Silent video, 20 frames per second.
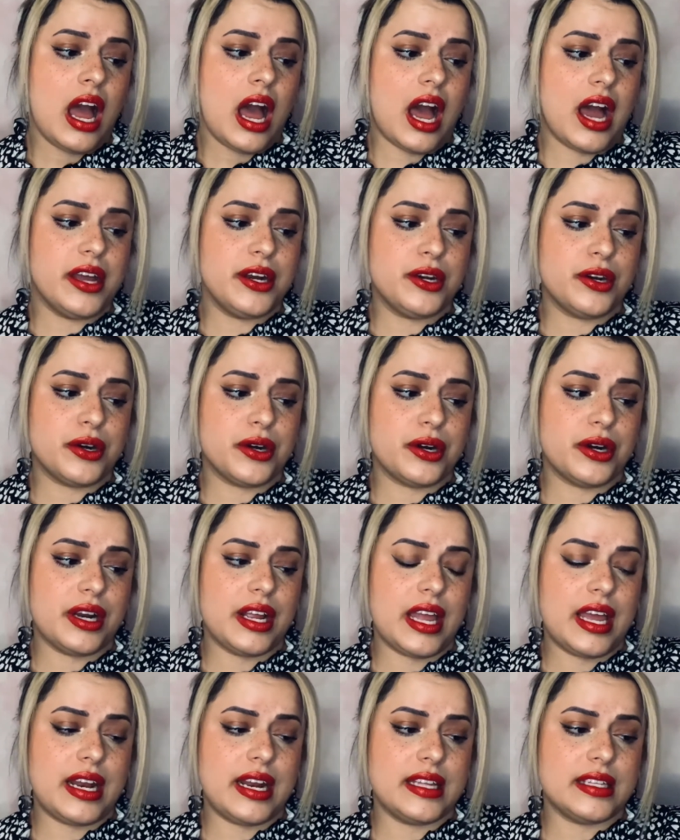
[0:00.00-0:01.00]
And
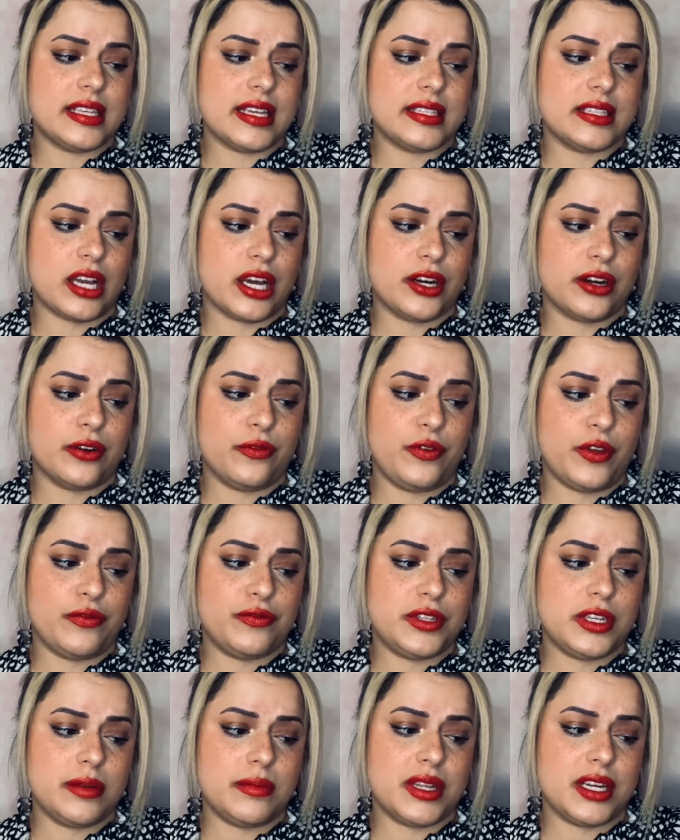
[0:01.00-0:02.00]
it says under
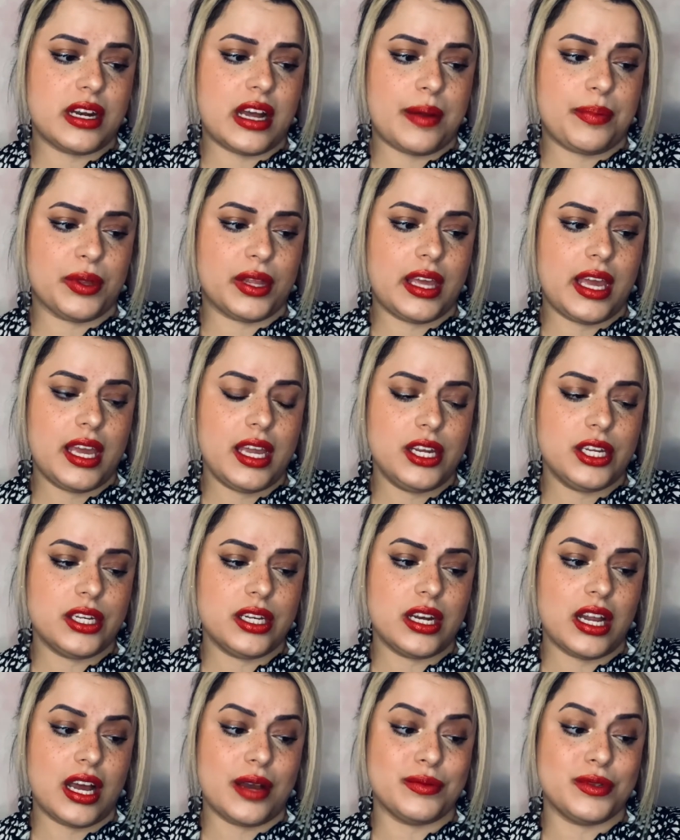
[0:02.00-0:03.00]
15 minute
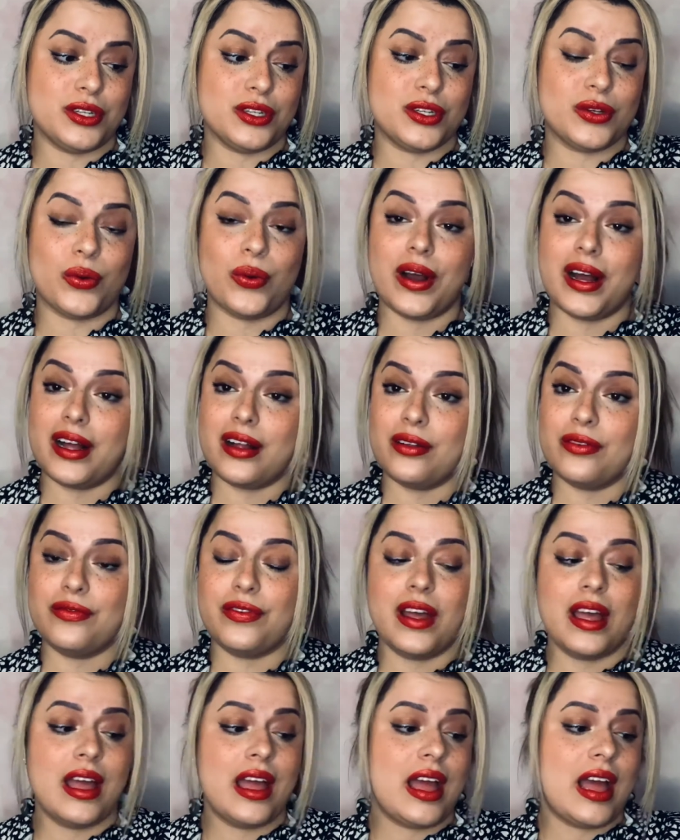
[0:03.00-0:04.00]
application, up to 12
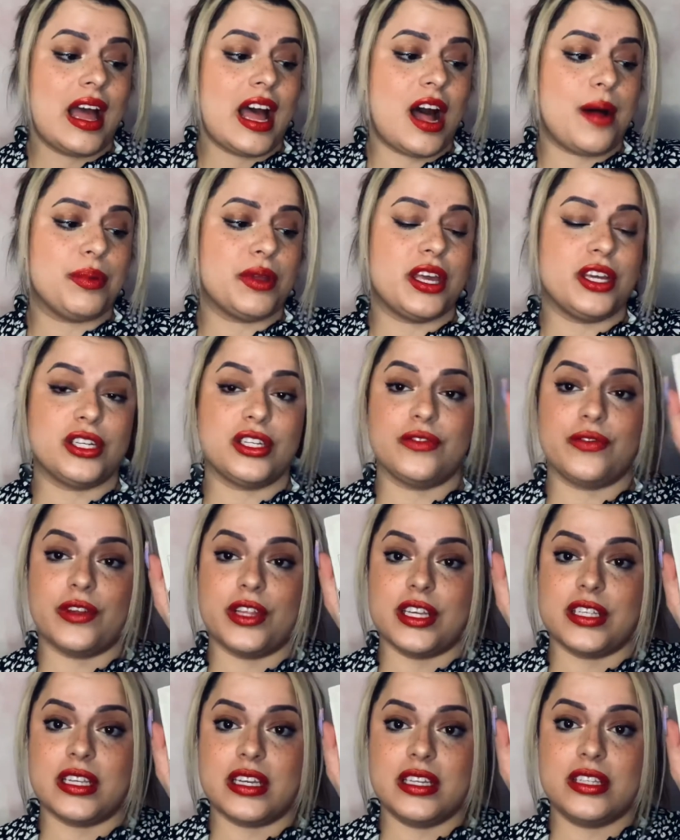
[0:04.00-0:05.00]
applications for
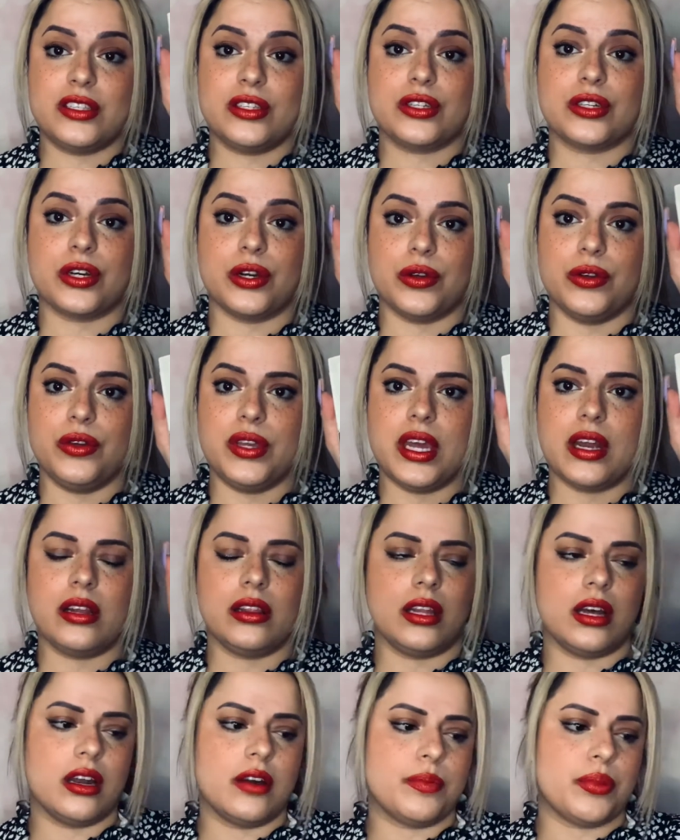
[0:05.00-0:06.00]
this. It's true, you get a
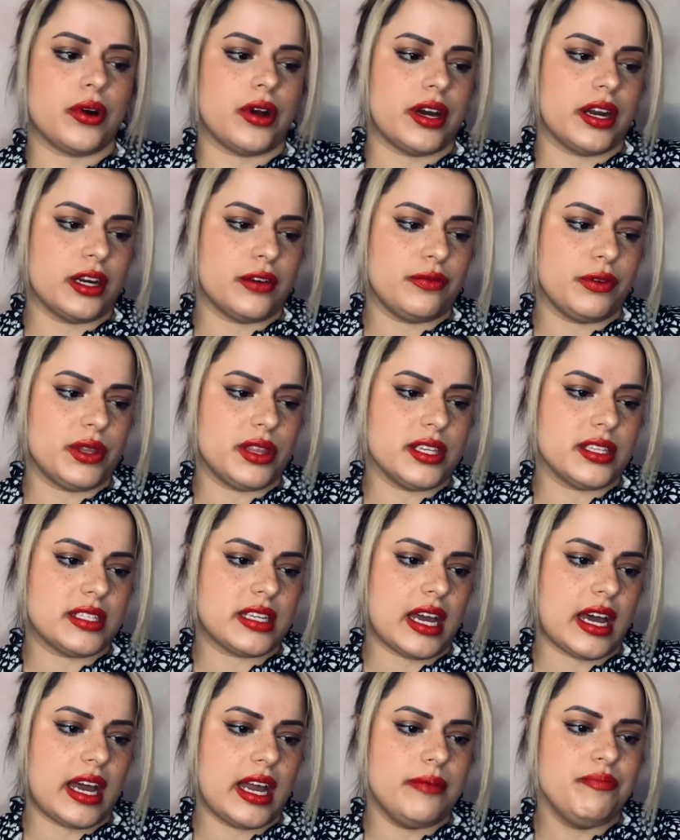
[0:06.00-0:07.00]
lot of product with this
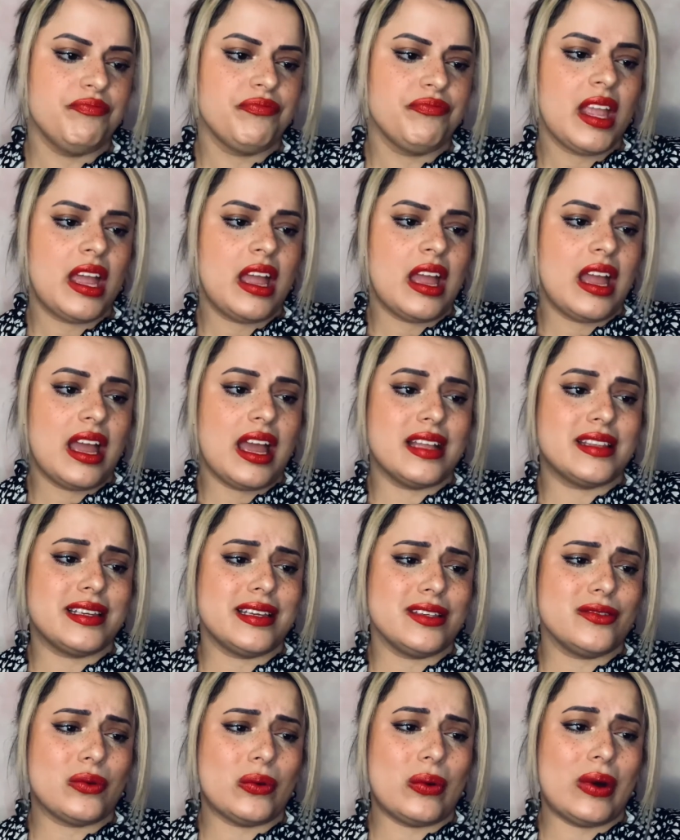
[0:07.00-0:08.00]
guy. It
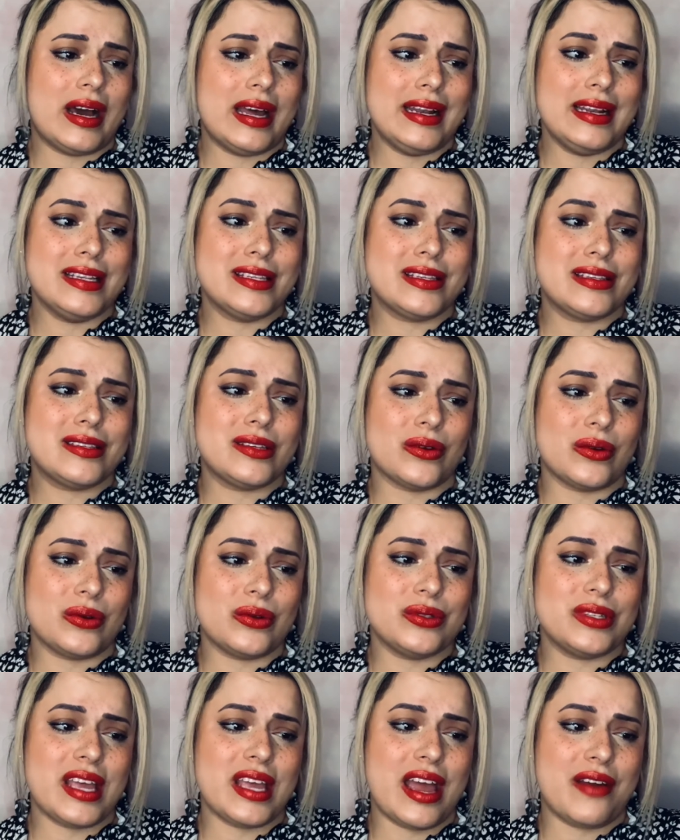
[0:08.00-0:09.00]
says one
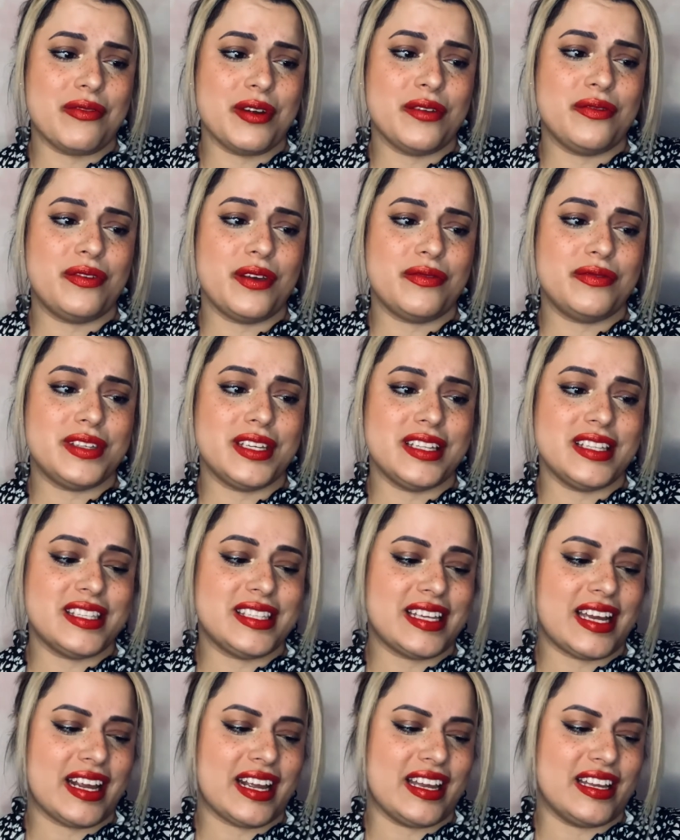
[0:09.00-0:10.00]
sold every 15
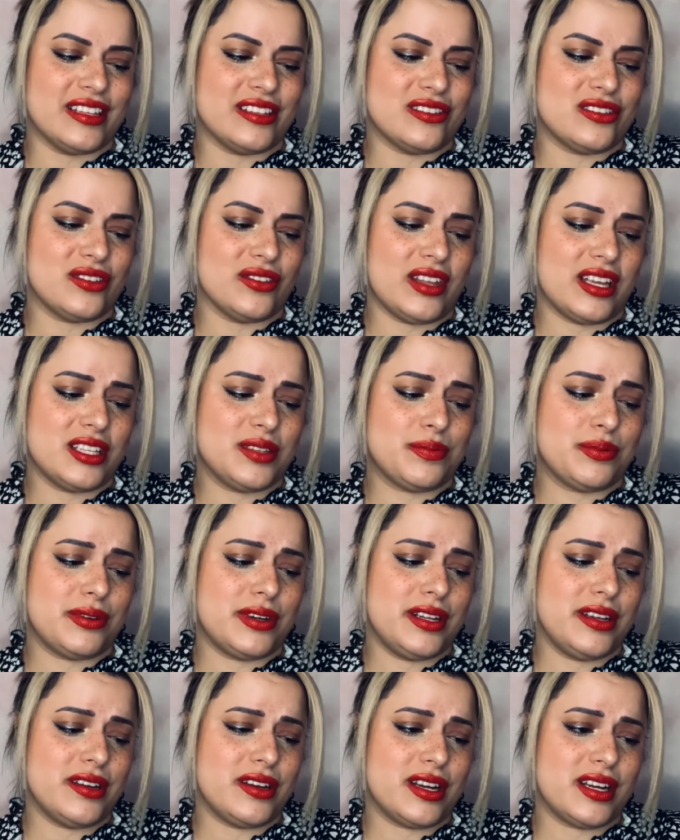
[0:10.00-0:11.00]
seconds, so that's
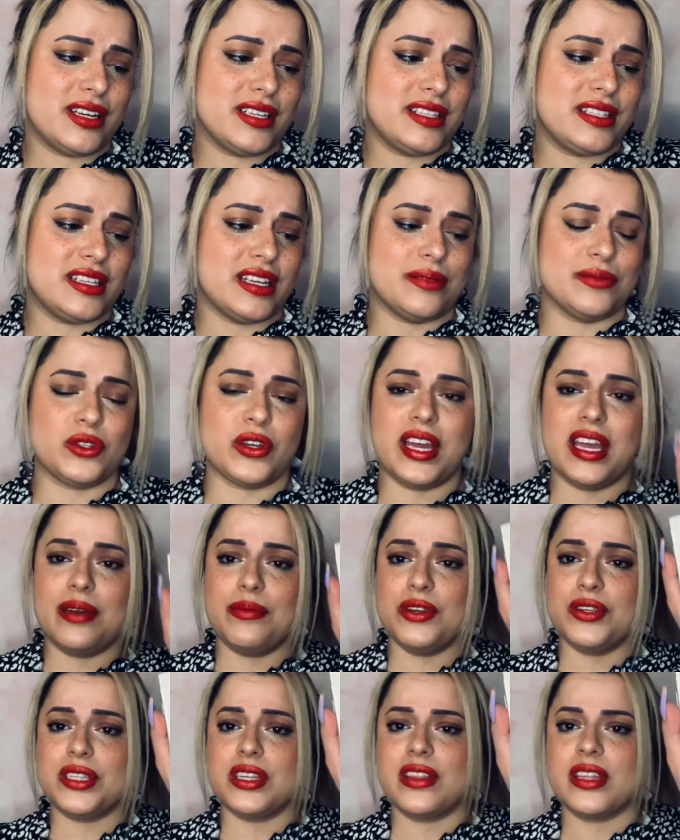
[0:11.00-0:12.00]
pretty awesome. So I am
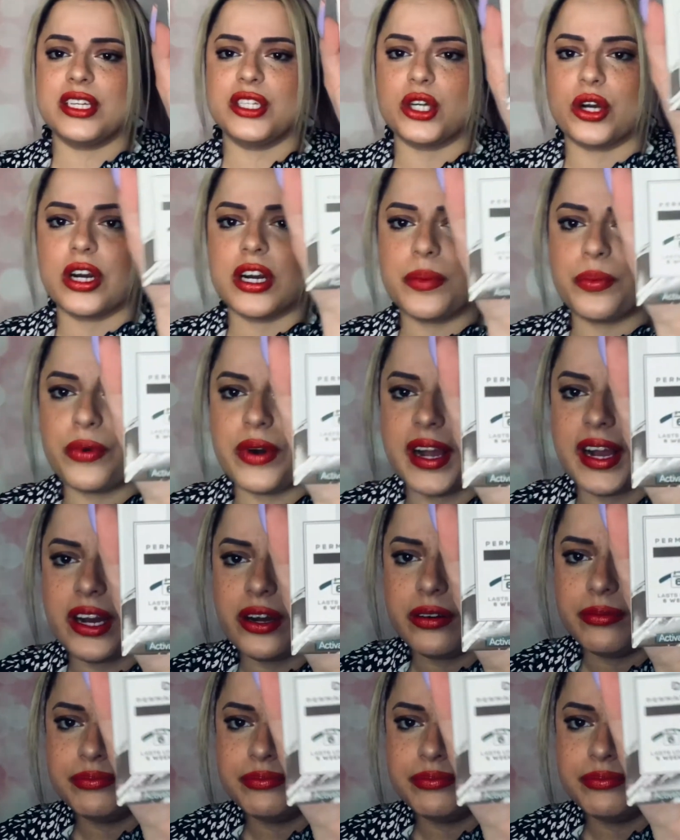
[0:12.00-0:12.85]
using the dark brown.